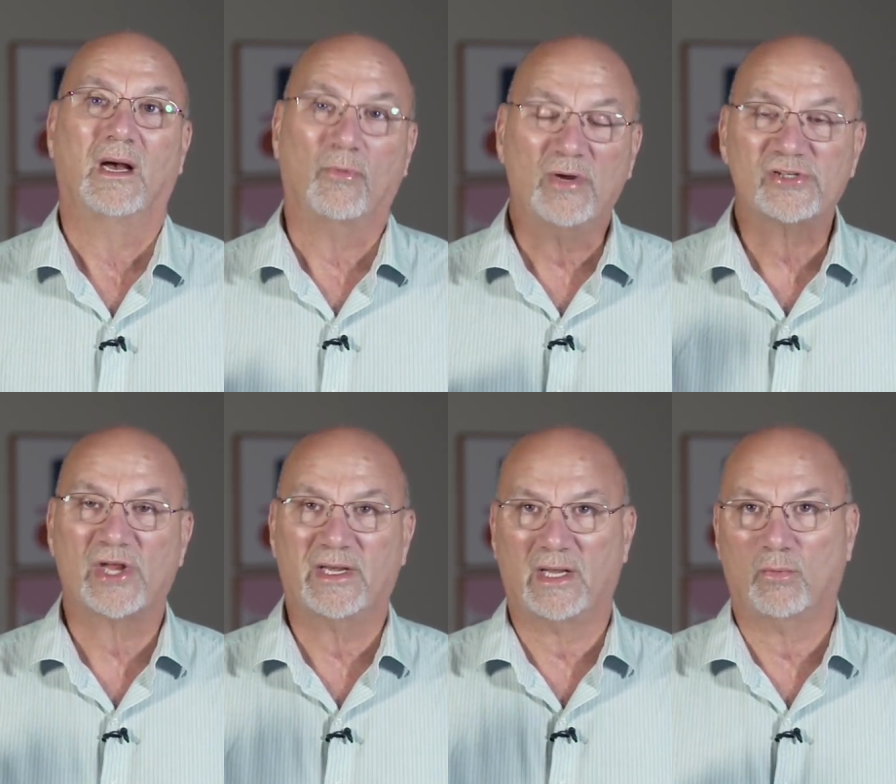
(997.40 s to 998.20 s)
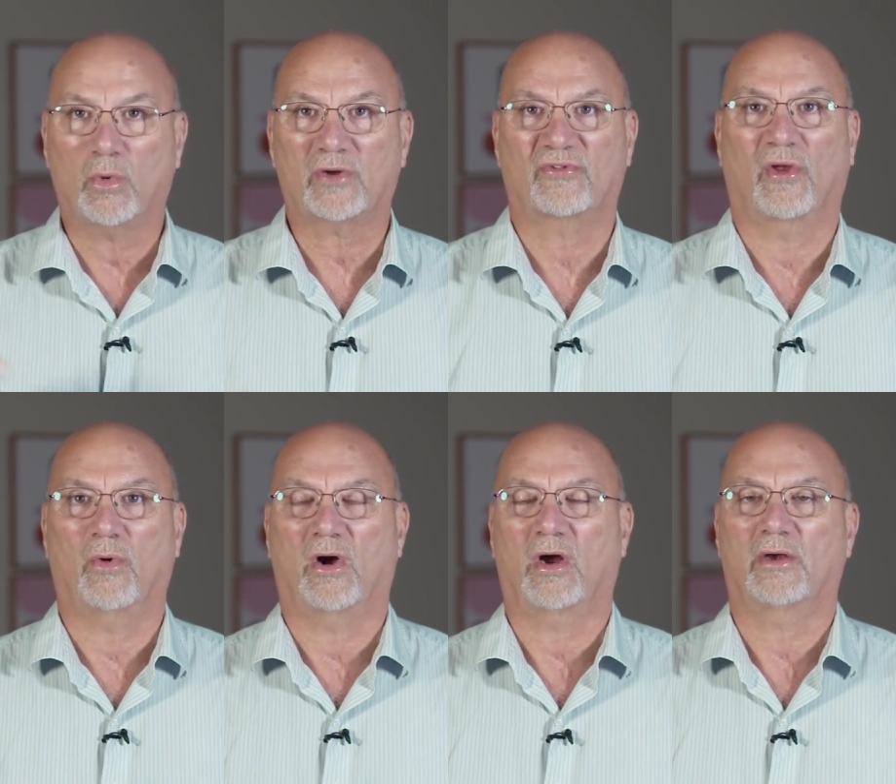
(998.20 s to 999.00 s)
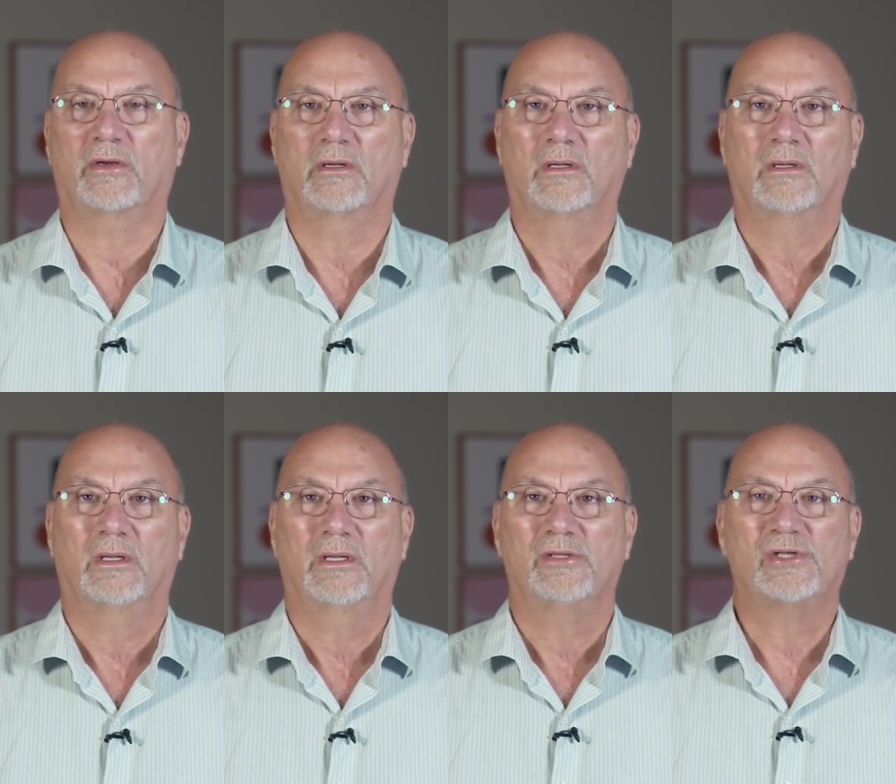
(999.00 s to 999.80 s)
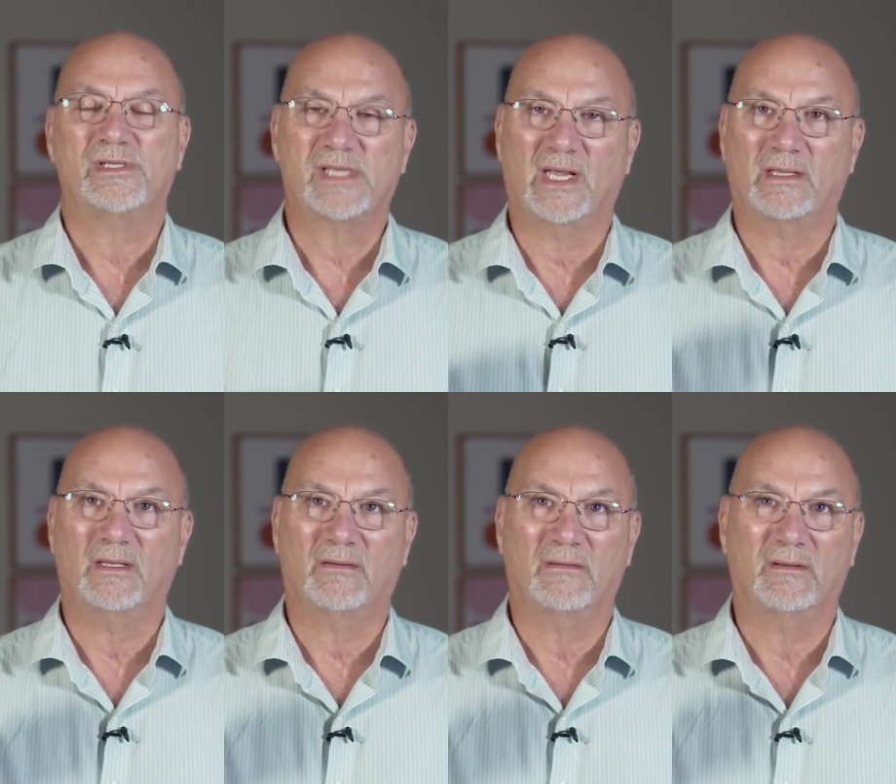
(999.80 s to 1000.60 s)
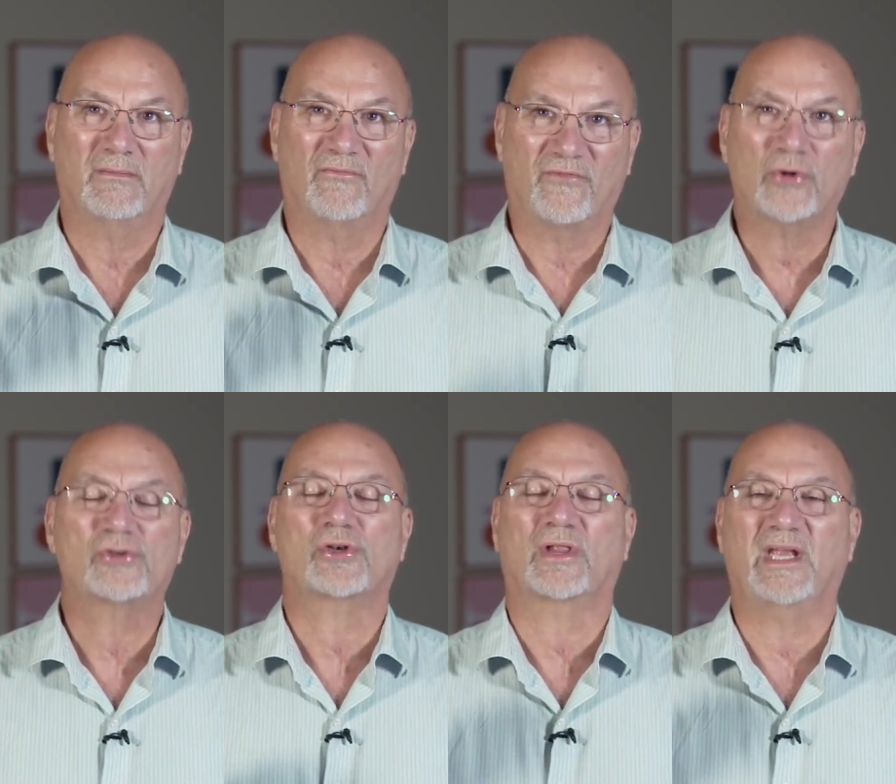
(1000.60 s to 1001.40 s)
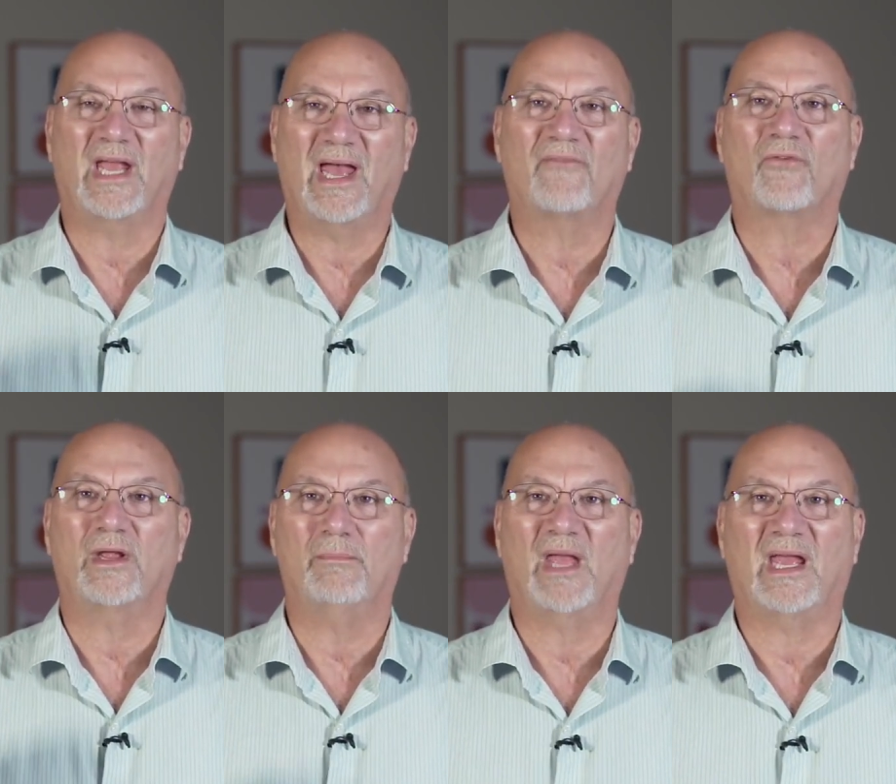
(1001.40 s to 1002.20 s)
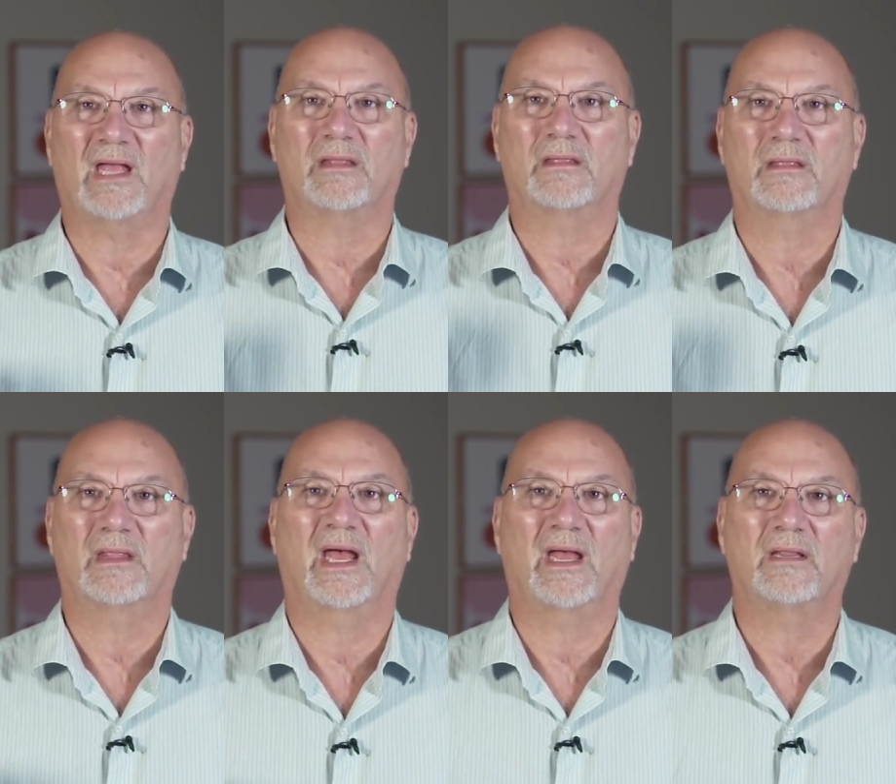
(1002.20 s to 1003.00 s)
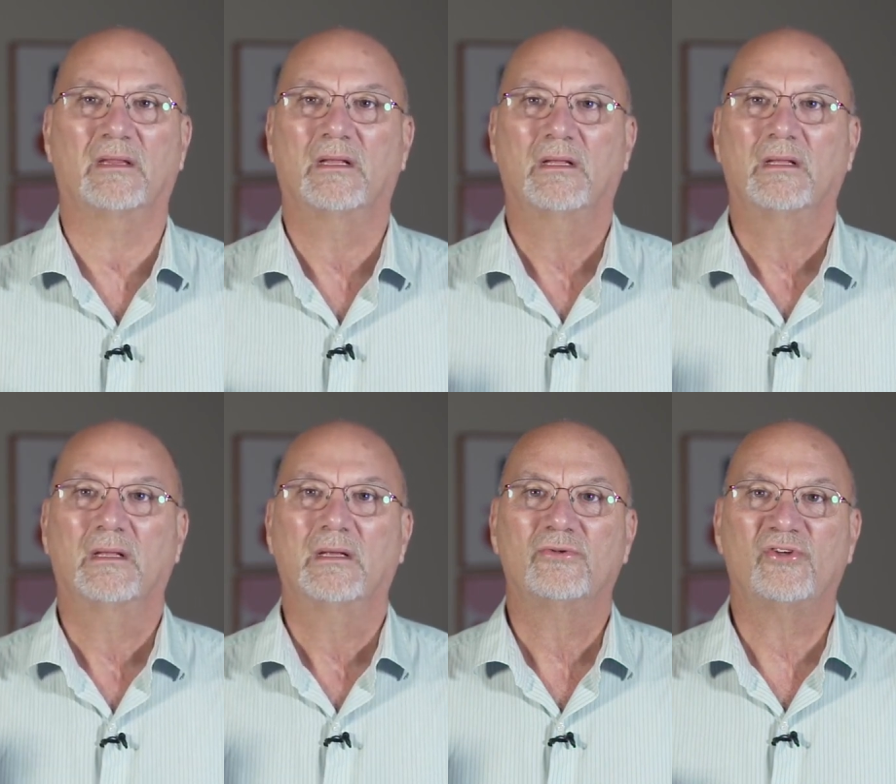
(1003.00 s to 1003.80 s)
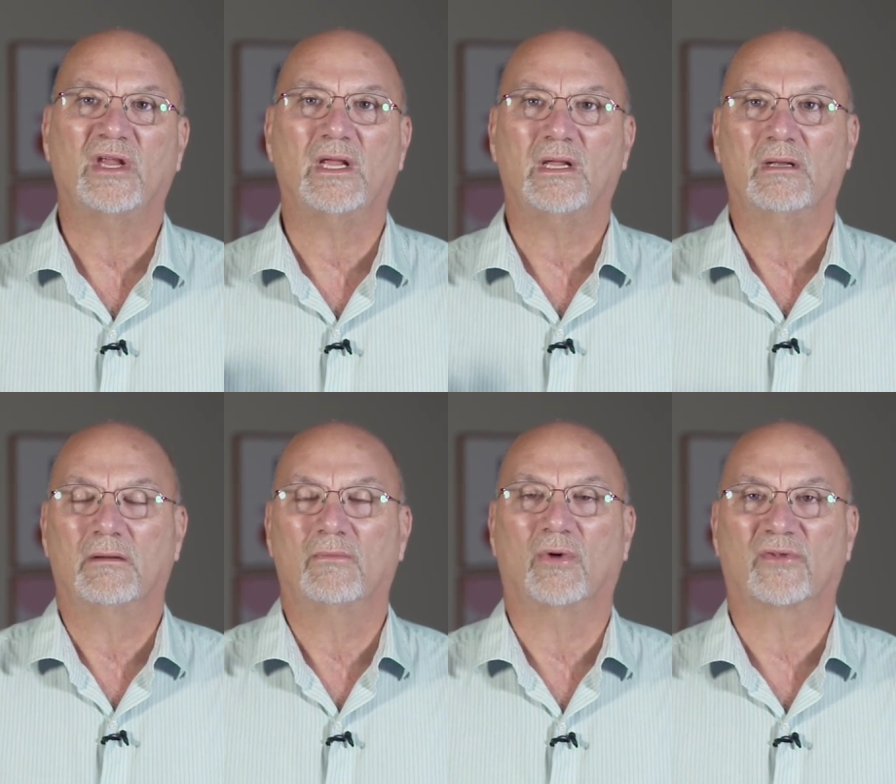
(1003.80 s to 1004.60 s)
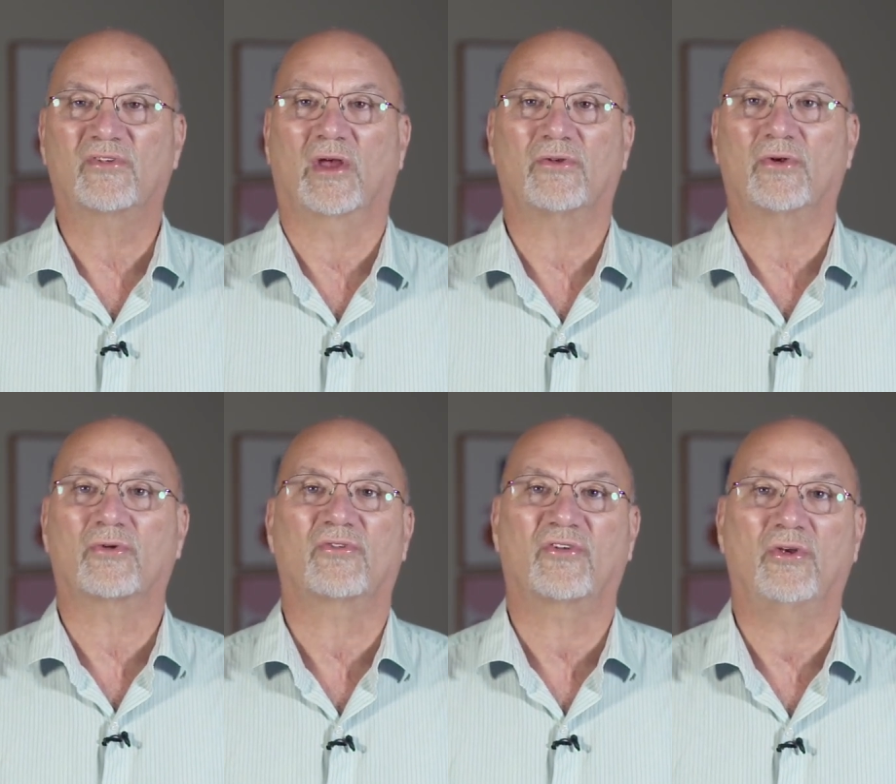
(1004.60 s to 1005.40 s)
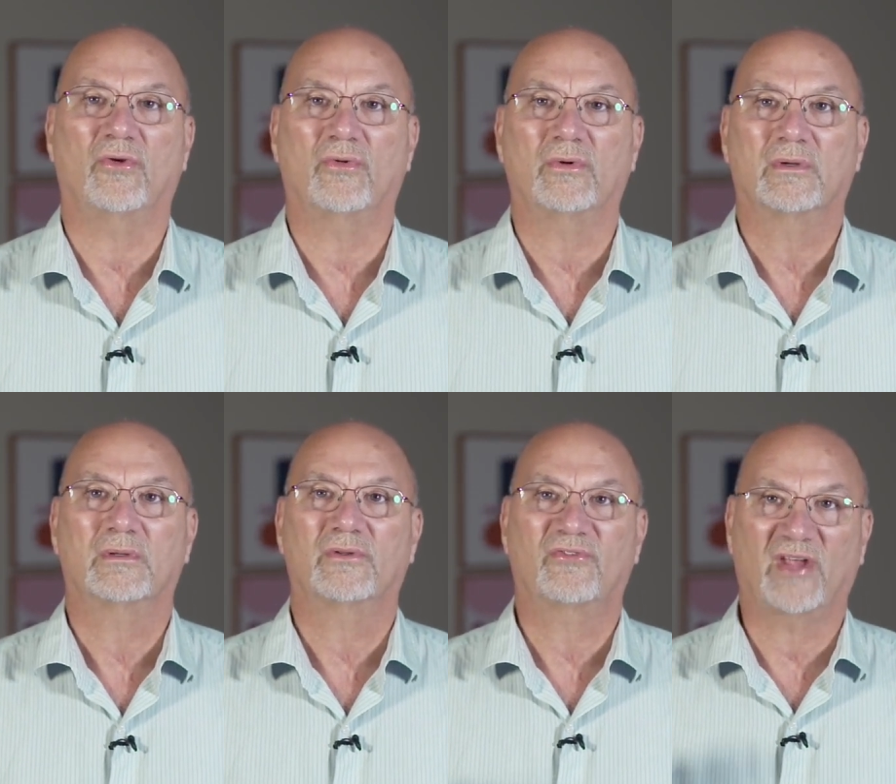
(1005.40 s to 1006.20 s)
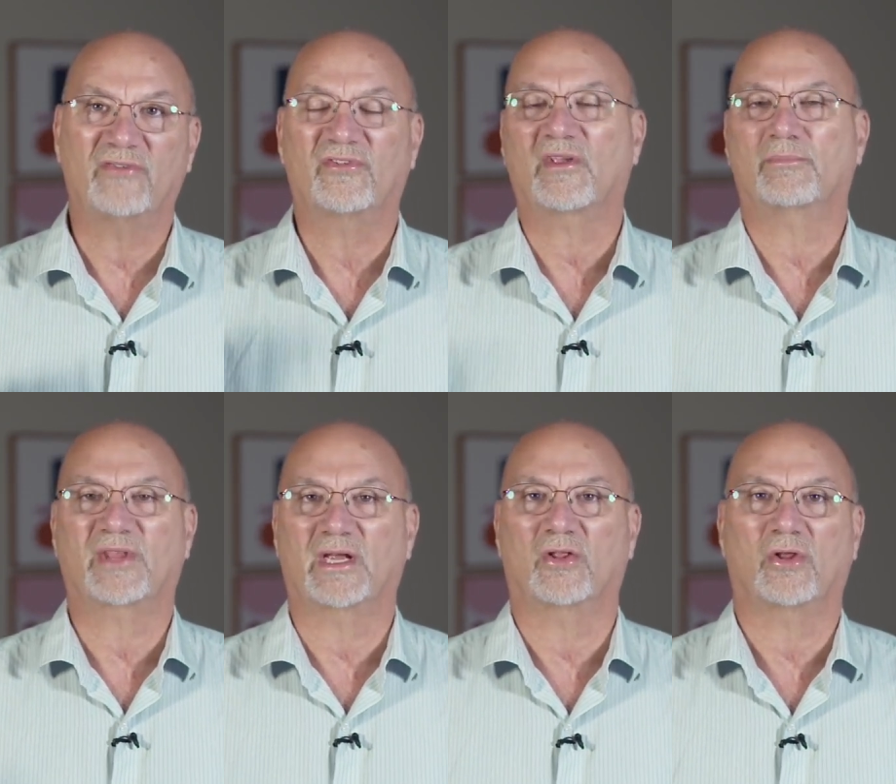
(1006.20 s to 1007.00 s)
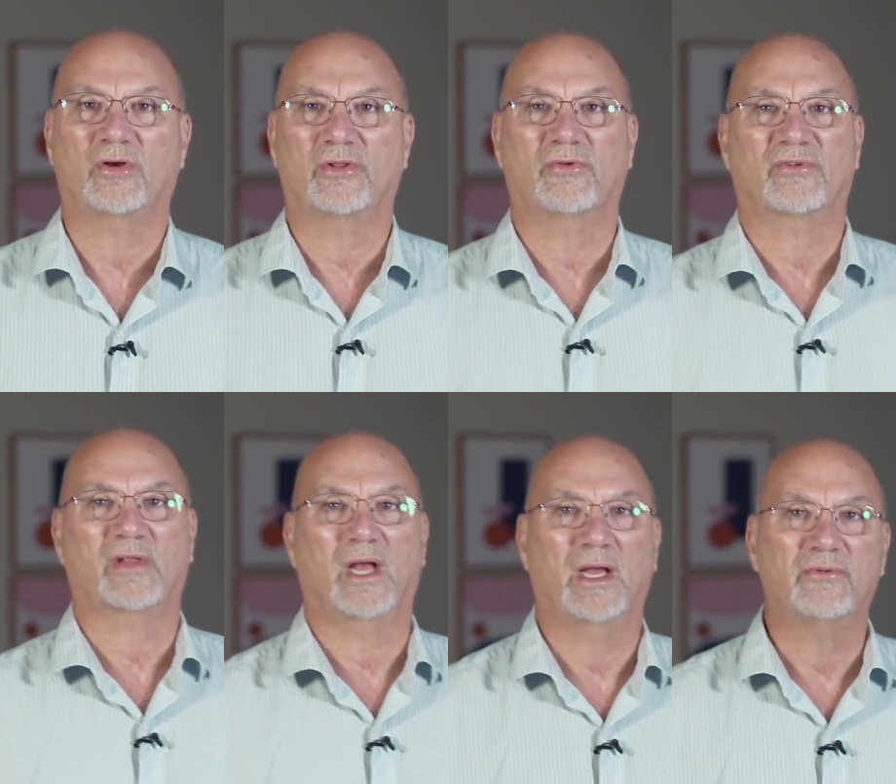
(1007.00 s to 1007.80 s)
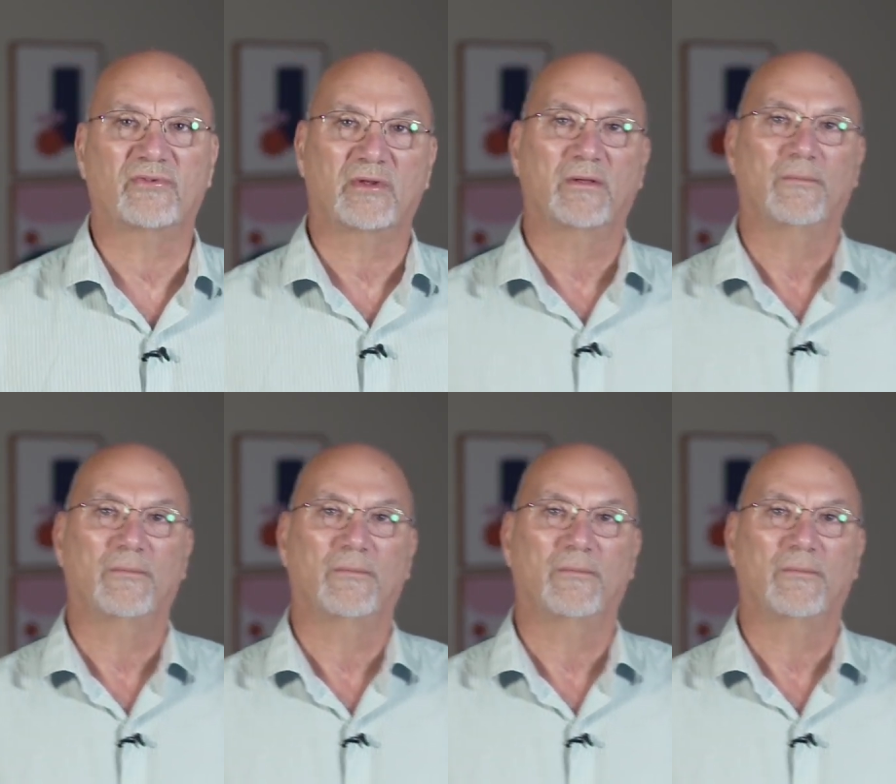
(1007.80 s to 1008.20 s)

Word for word: Wish I didn't work so hard. She said, Virtually every man that she was a nurse to said something along those lines.